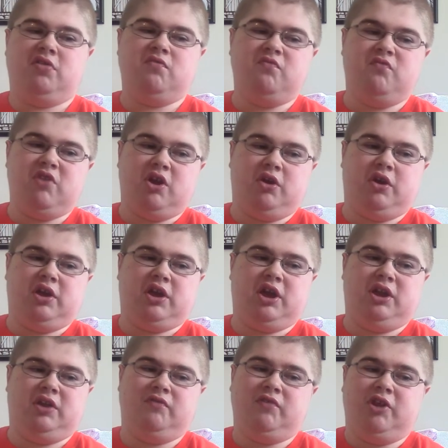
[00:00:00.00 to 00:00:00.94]
very
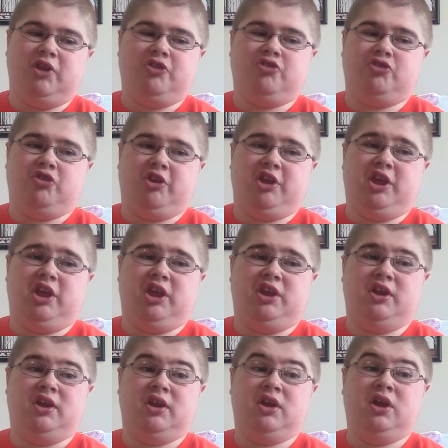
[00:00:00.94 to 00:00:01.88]
kind of
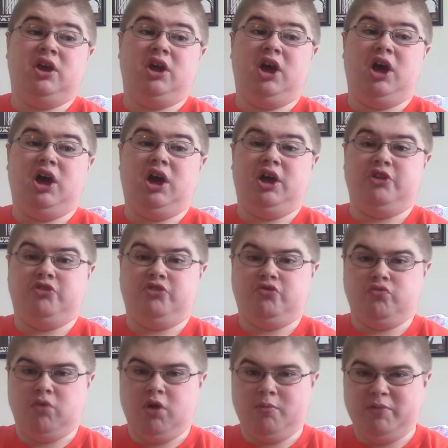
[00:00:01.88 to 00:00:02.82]
intricate
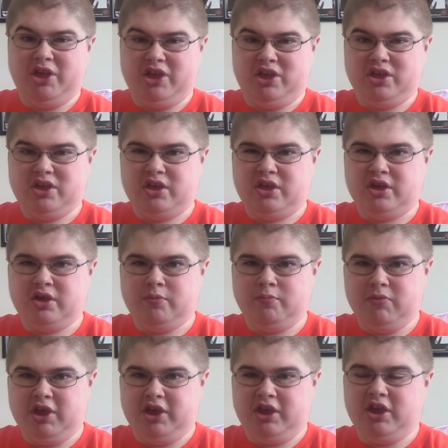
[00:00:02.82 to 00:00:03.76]
drumming.
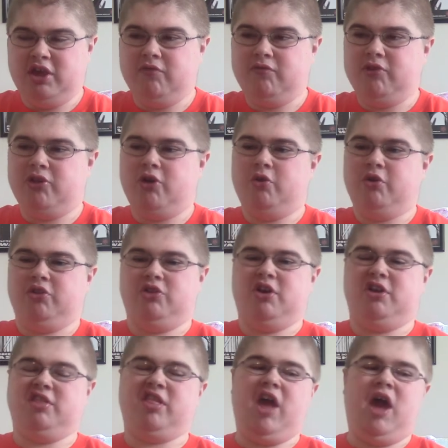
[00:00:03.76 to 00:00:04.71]
Even though it
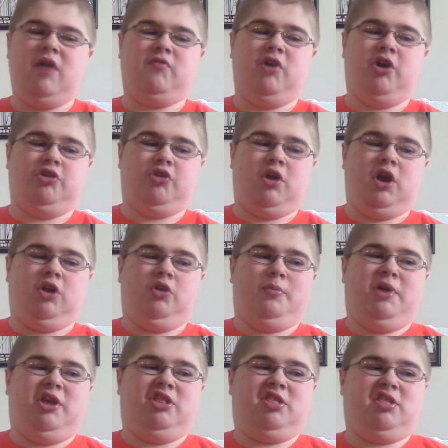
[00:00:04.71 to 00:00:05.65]
does have other
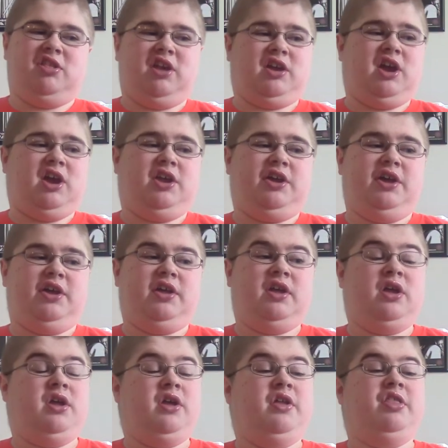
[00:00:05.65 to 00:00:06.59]
elements that kind of
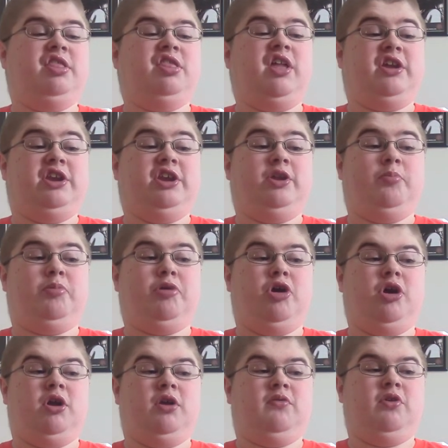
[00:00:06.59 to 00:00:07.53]
set it
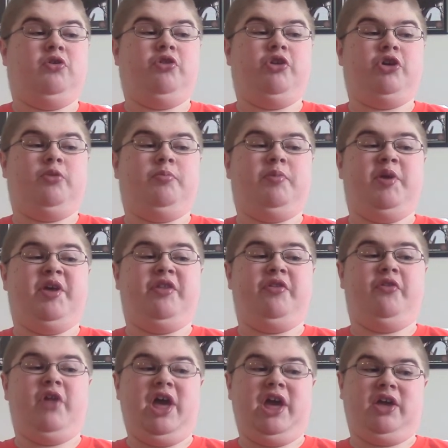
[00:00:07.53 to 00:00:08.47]
apart a little
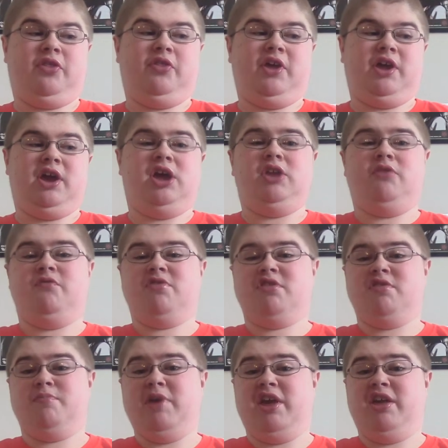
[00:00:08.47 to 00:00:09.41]
bit, like the kind of
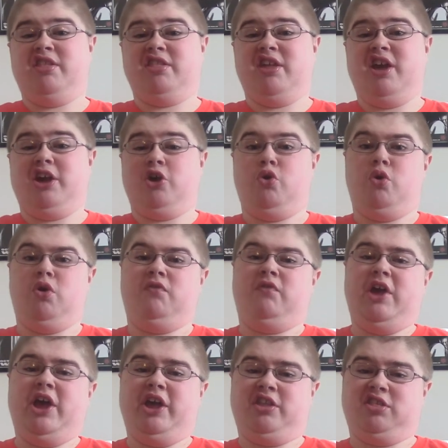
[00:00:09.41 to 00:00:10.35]
space echo
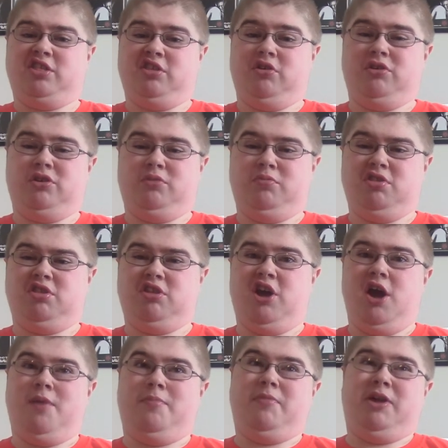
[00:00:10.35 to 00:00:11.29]
effects on
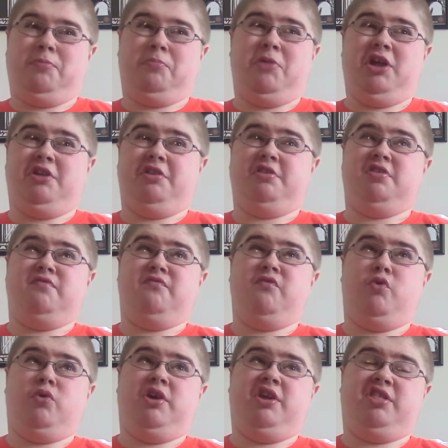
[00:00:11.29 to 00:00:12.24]
Scott McMicken's
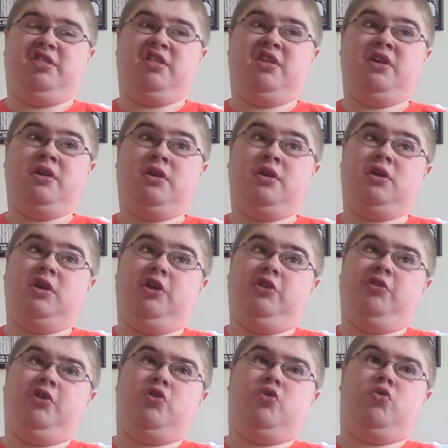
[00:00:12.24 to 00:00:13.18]
voice
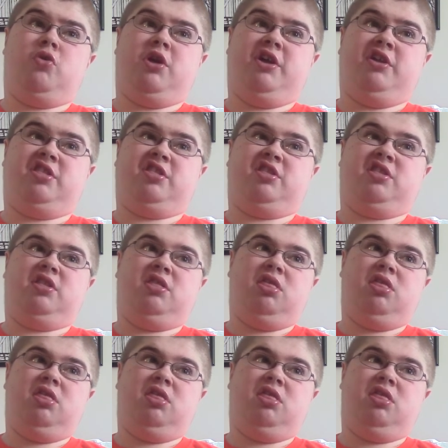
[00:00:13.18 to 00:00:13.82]
in the chorus.